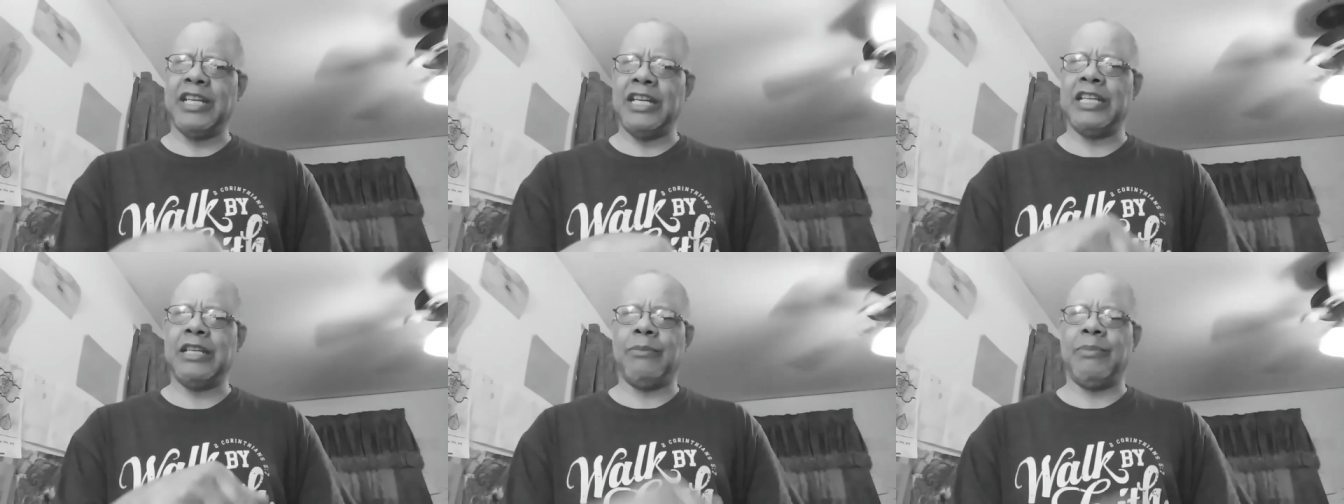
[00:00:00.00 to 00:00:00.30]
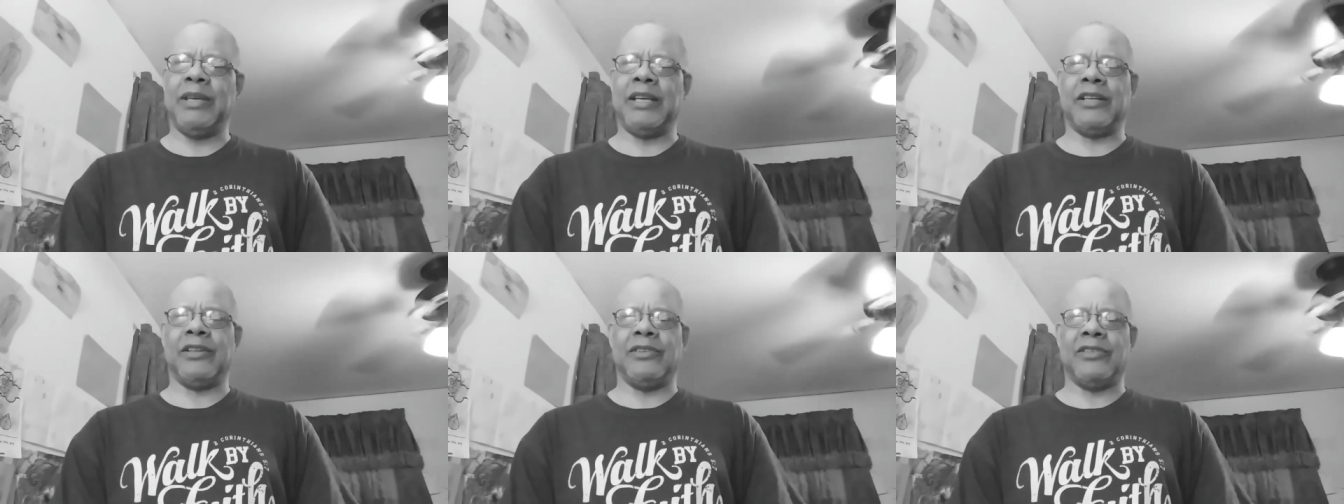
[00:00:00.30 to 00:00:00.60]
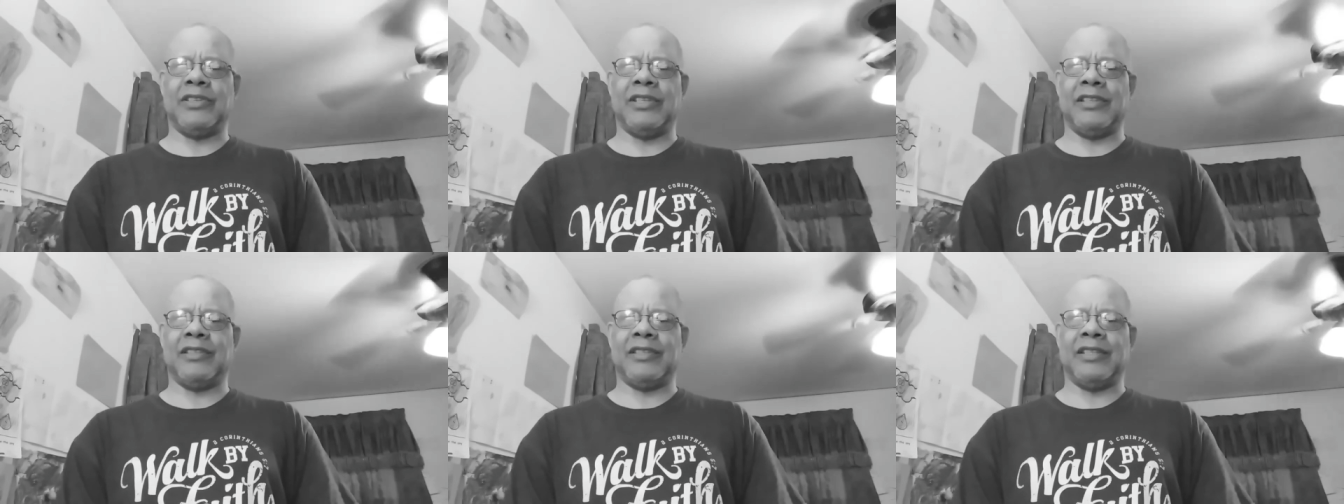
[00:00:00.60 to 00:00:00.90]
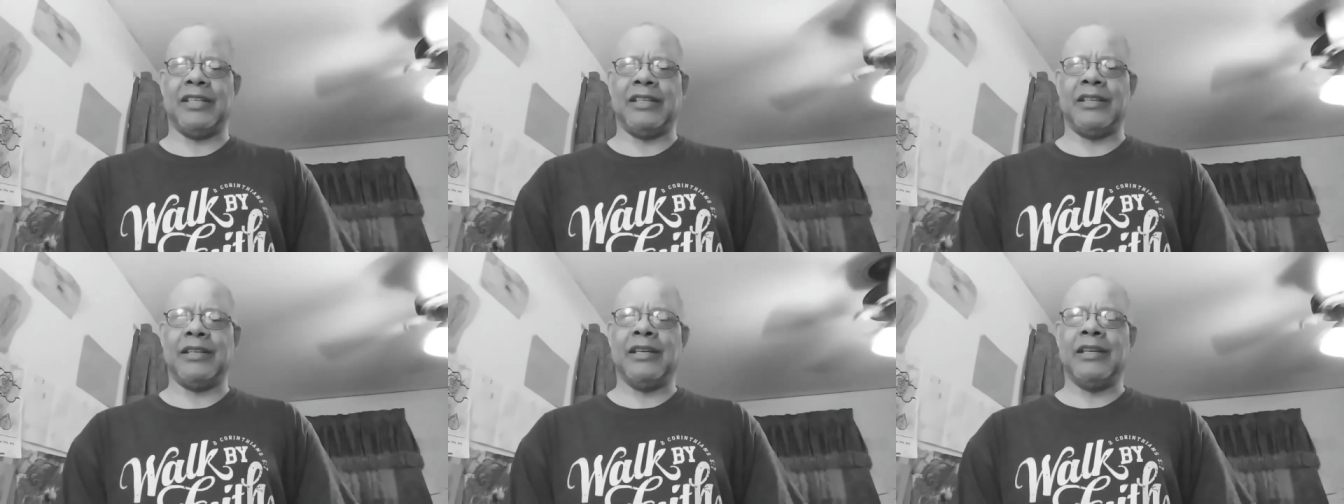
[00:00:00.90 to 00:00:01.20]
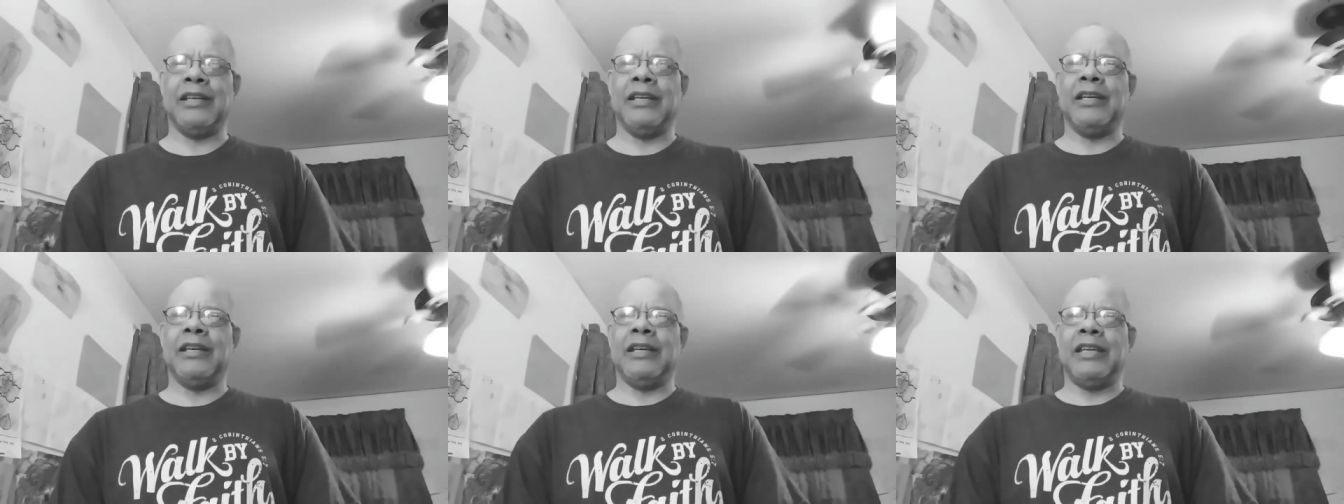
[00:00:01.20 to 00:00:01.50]
need to be consistent.
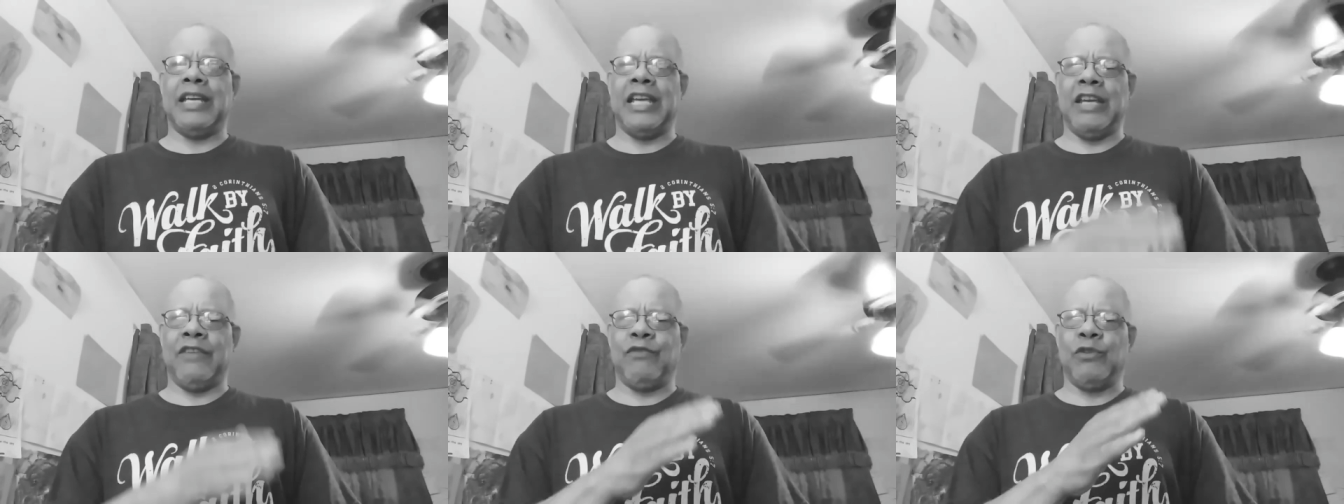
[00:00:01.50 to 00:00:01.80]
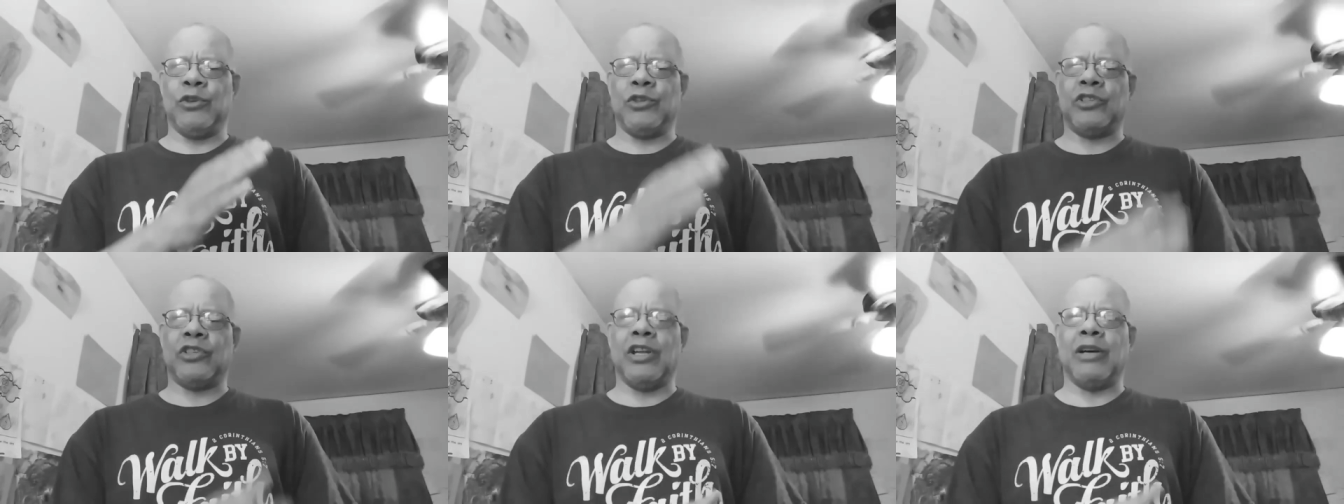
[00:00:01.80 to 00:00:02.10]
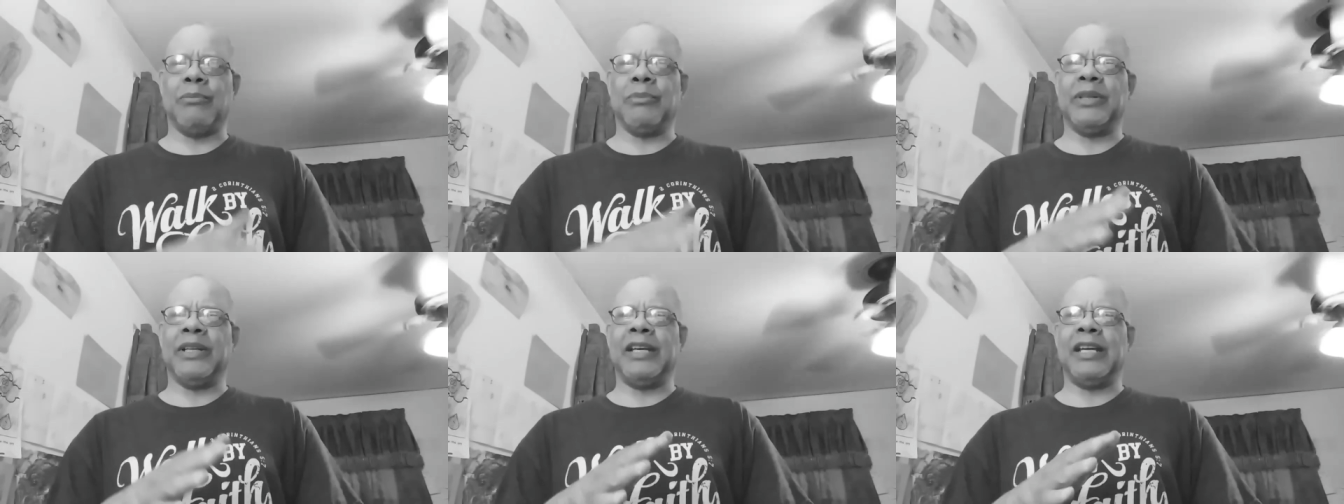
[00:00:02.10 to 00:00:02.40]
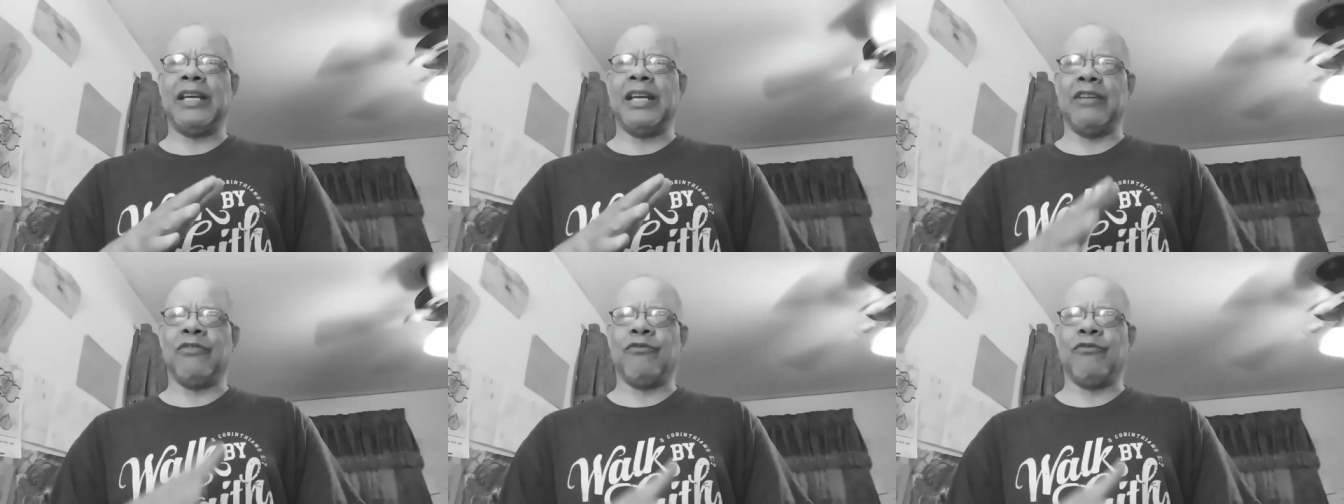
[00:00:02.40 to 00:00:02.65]
If you're stumbling